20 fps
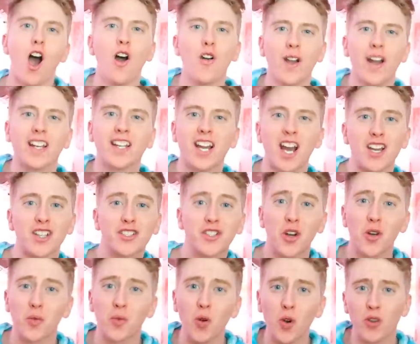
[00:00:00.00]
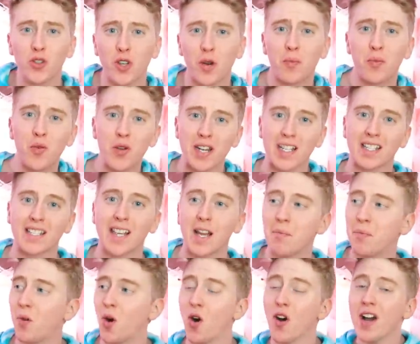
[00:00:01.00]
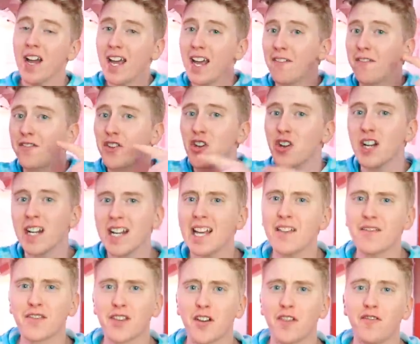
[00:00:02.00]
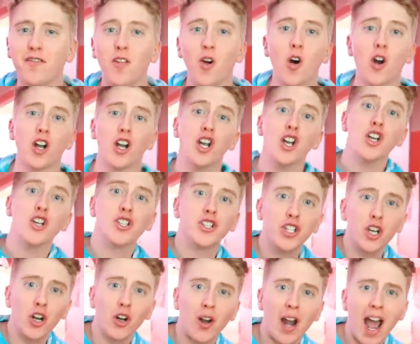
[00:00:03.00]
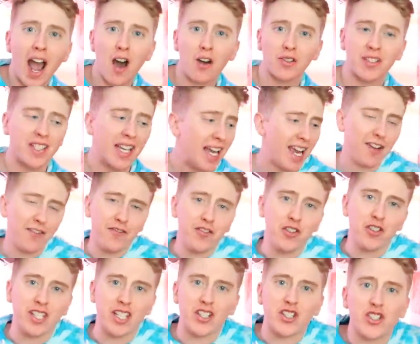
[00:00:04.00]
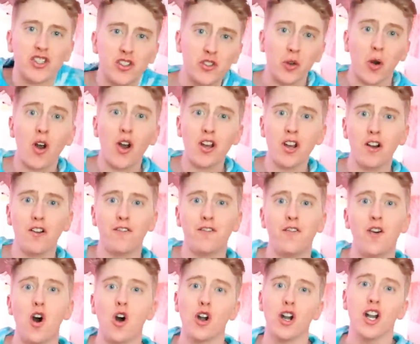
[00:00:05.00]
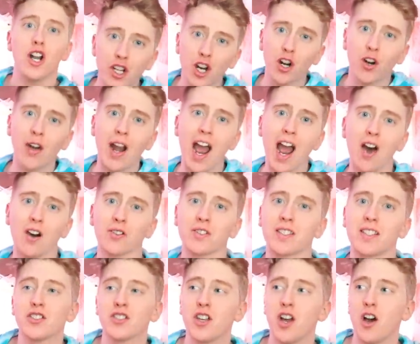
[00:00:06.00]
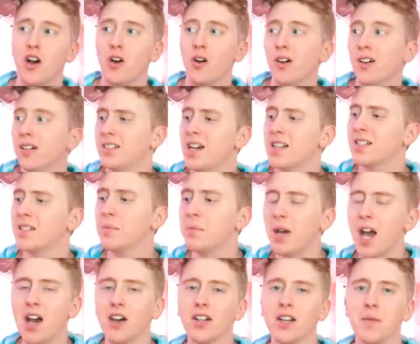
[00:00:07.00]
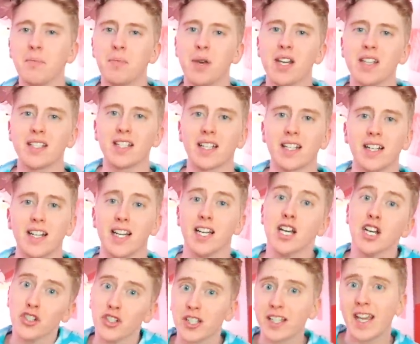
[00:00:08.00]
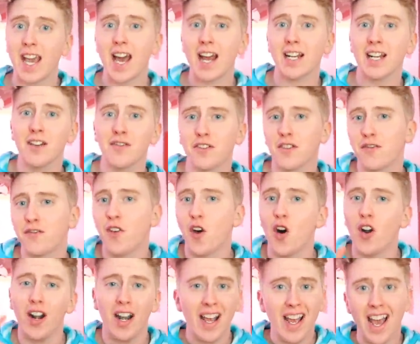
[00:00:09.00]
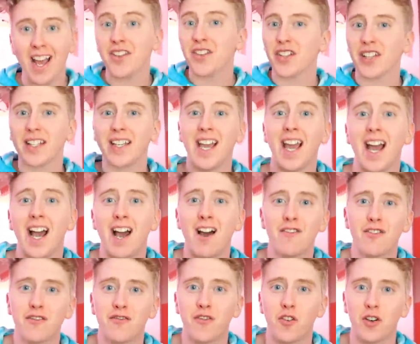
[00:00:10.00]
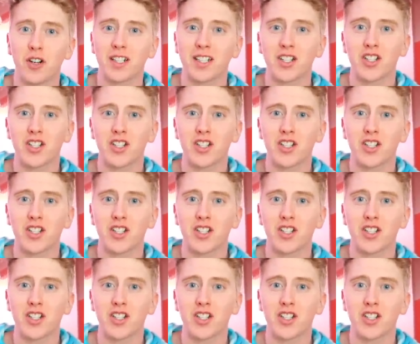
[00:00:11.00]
All right, guys, the rules are pretty simple. If you leave the fort, you're out. If you destroy your fort, you're out. So that's about it, basically. You can't leave your fort and you can't have your fort